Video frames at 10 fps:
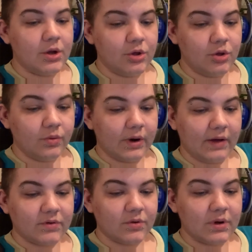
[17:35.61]
You would
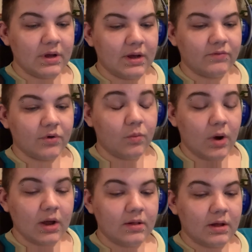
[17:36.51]
have to. And for a
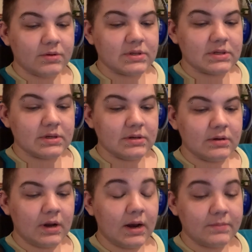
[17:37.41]
while,
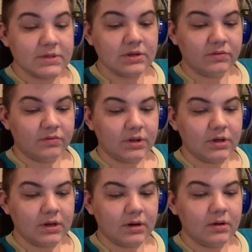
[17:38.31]
and I'm still really
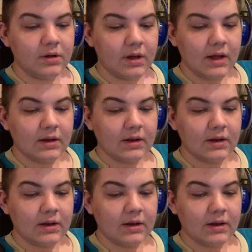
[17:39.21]
good at,